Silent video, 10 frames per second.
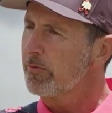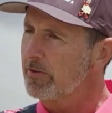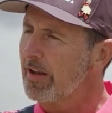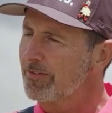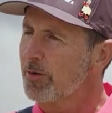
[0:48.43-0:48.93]
was
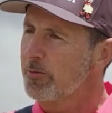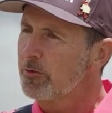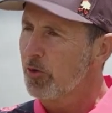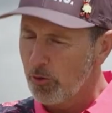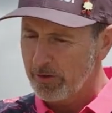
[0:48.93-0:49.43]
the last time
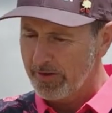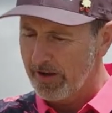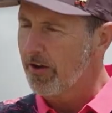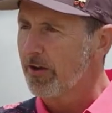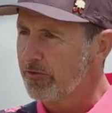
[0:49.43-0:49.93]
you taught
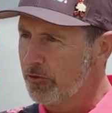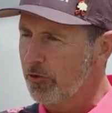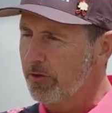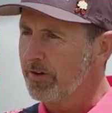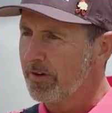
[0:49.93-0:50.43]
a
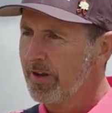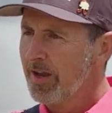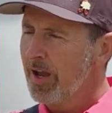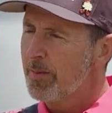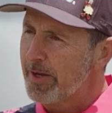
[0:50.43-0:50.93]
student,
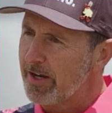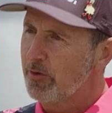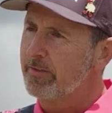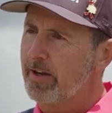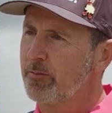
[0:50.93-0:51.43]
a
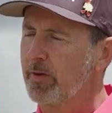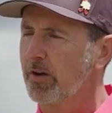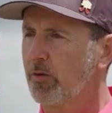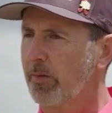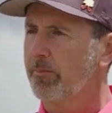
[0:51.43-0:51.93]
beginner, a 10-finger grip?